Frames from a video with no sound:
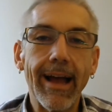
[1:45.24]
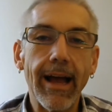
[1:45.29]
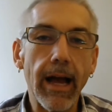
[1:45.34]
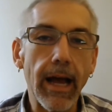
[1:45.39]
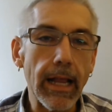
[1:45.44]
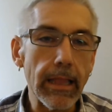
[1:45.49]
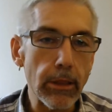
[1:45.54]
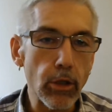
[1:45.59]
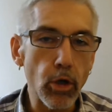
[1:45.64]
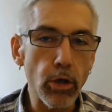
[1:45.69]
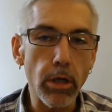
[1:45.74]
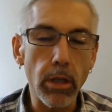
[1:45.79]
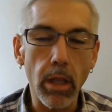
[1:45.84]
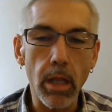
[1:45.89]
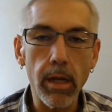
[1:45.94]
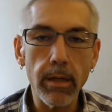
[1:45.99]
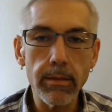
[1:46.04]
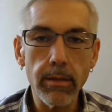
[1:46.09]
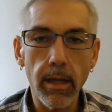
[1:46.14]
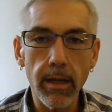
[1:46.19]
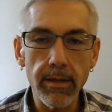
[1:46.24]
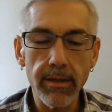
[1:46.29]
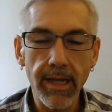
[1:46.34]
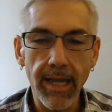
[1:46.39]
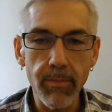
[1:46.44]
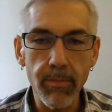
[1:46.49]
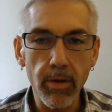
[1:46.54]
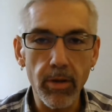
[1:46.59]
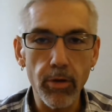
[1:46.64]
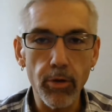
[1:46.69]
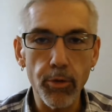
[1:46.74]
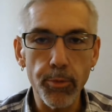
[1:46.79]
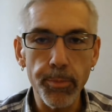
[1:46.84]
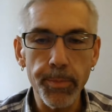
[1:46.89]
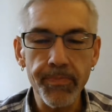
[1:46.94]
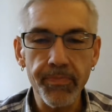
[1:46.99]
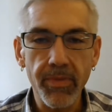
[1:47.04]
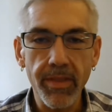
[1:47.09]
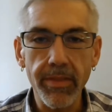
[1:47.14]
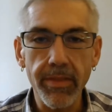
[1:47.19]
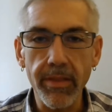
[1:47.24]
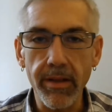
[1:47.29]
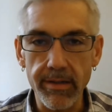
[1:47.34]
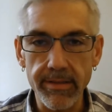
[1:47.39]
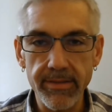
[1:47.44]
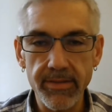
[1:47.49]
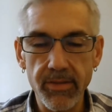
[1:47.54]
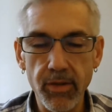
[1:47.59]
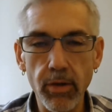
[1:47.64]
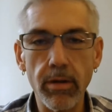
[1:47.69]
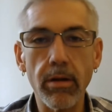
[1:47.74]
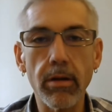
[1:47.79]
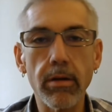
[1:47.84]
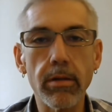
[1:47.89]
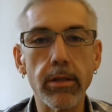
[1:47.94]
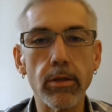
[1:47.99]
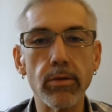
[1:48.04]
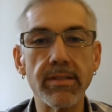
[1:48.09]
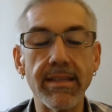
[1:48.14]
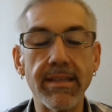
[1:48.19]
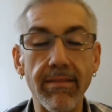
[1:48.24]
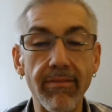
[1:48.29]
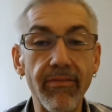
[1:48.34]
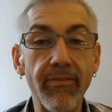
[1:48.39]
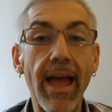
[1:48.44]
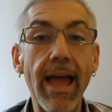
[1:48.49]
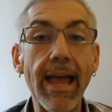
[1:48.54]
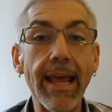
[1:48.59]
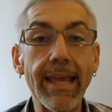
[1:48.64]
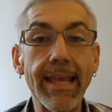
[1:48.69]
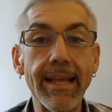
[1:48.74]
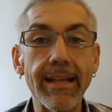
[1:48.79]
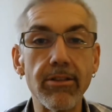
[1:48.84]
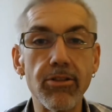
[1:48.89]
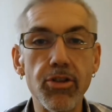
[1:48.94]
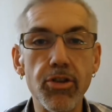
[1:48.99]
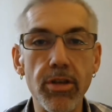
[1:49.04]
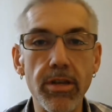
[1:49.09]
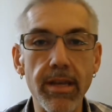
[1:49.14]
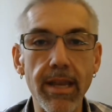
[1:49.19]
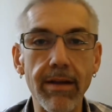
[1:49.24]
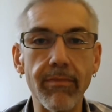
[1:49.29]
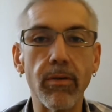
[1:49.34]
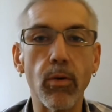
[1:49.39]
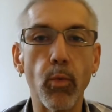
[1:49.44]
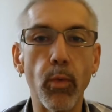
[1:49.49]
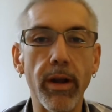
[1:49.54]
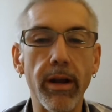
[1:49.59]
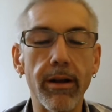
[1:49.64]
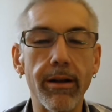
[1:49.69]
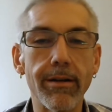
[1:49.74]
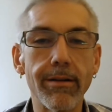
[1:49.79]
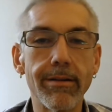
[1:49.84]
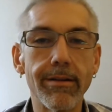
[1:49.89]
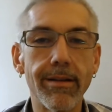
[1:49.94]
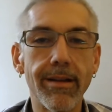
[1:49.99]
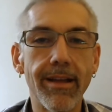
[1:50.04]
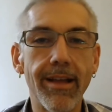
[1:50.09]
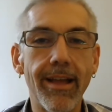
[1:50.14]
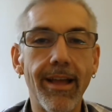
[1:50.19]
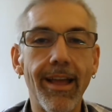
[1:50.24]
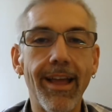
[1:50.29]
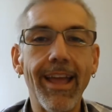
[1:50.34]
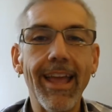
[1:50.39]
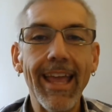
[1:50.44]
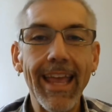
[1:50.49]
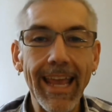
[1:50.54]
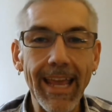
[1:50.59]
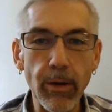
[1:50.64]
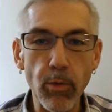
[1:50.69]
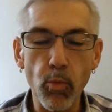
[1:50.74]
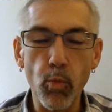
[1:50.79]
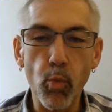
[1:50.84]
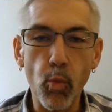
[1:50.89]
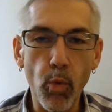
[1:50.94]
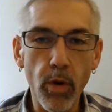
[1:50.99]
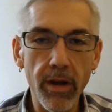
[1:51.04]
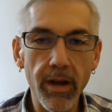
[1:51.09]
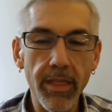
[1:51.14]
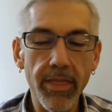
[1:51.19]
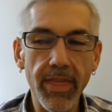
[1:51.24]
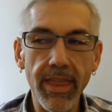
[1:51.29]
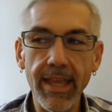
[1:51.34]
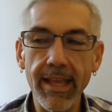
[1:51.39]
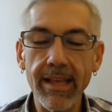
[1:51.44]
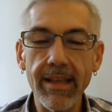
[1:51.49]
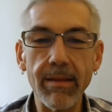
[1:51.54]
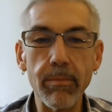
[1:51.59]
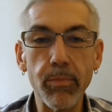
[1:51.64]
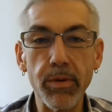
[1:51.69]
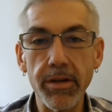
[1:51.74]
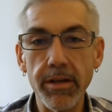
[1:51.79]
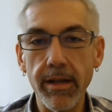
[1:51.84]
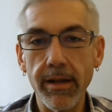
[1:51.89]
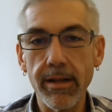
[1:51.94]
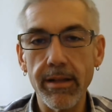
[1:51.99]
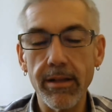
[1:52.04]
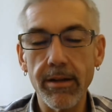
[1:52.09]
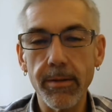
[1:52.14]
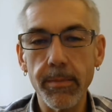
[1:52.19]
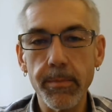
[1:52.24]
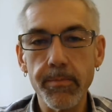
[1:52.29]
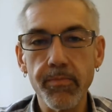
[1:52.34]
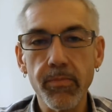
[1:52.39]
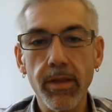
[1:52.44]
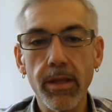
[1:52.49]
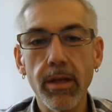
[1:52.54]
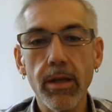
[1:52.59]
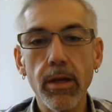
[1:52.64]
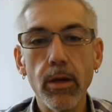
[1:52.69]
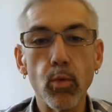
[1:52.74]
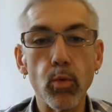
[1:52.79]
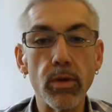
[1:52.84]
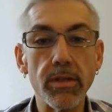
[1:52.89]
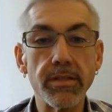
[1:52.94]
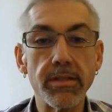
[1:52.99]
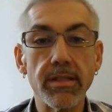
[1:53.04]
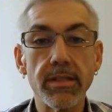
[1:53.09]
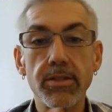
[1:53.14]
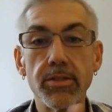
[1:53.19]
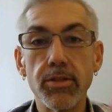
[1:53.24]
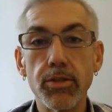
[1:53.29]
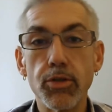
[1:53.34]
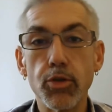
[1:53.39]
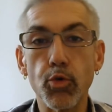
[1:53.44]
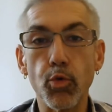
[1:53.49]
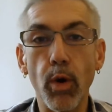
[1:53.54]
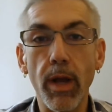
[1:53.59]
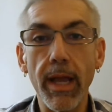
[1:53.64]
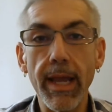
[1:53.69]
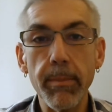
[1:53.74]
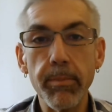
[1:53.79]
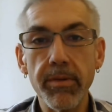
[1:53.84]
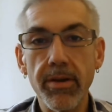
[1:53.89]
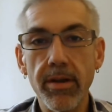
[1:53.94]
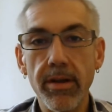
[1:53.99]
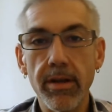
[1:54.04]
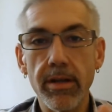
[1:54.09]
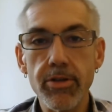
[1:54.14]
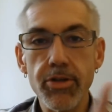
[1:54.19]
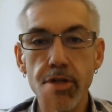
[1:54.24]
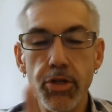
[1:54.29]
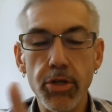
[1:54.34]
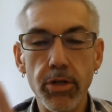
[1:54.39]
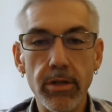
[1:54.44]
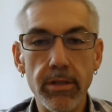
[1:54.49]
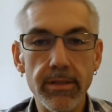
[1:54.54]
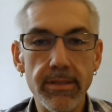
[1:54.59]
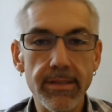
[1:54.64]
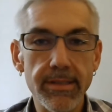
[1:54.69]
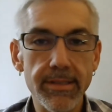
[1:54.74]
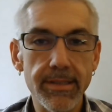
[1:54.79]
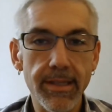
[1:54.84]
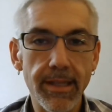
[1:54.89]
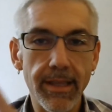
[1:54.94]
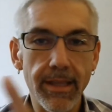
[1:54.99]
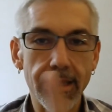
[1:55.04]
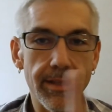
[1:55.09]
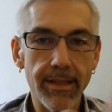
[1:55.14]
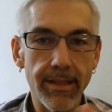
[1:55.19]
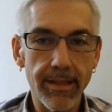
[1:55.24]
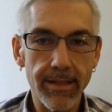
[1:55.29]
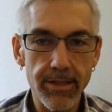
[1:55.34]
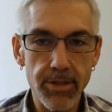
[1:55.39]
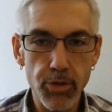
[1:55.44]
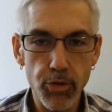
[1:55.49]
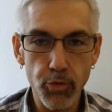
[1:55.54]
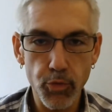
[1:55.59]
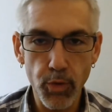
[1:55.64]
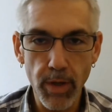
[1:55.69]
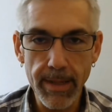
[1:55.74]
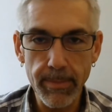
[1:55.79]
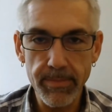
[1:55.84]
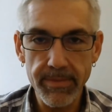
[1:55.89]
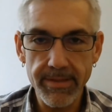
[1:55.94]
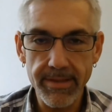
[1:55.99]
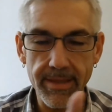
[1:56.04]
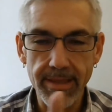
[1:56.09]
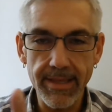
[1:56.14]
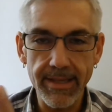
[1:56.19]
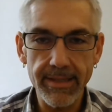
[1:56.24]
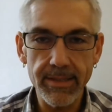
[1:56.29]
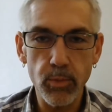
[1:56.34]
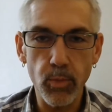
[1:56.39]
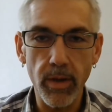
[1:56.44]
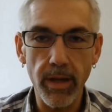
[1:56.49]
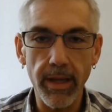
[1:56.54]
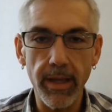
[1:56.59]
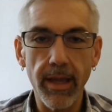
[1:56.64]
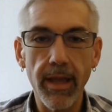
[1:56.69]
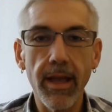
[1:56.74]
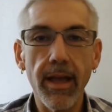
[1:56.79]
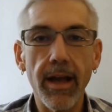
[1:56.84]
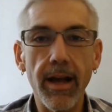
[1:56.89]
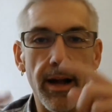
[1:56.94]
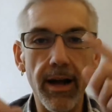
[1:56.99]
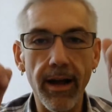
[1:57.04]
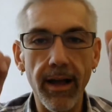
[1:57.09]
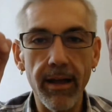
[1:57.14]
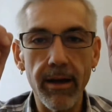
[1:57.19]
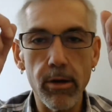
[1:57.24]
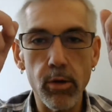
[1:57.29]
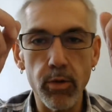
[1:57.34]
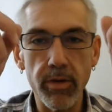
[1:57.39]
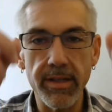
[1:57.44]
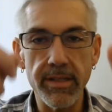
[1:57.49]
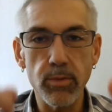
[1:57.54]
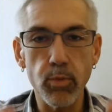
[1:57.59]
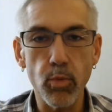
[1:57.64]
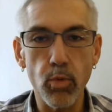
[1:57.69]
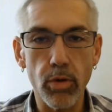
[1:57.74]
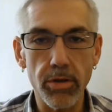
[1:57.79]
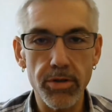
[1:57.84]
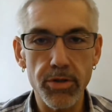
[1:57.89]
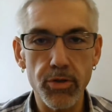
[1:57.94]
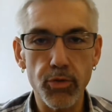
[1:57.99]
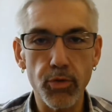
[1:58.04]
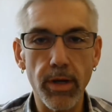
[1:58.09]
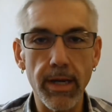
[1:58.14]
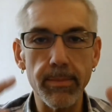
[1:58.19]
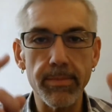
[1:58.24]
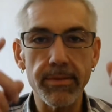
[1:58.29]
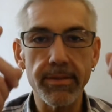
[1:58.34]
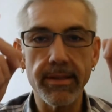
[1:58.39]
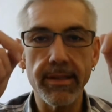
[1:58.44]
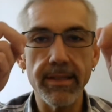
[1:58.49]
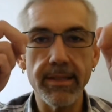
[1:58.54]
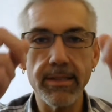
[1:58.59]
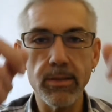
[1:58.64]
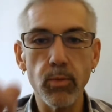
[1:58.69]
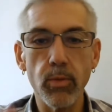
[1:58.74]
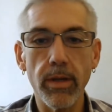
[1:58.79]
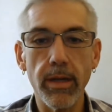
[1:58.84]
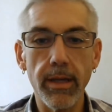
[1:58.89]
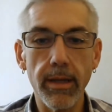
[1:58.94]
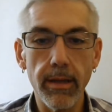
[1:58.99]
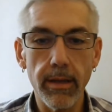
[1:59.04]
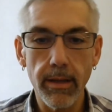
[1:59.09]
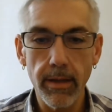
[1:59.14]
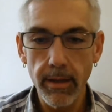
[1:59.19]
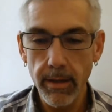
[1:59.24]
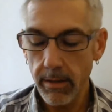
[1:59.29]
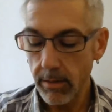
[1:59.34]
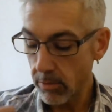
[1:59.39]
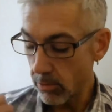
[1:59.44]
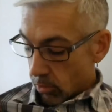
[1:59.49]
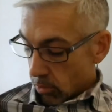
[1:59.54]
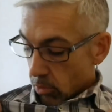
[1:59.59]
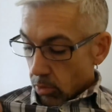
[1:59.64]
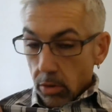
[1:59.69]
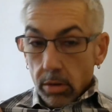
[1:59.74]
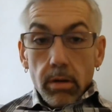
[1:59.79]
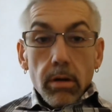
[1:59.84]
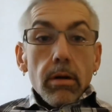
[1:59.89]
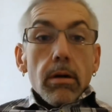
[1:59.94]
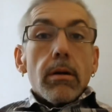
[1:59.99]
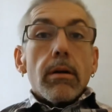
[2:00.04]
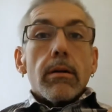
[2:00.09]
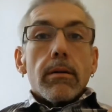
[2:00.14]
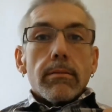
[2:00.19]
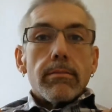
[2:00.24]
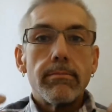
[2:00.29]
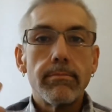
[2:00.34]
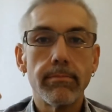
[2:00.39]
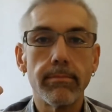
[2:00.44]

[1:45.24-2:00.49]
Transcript: I learned a long time ago there are certain clothes that fat kids should never wear. And one thing in particular was striped shirts, stripes this way. I always wore stripes this way or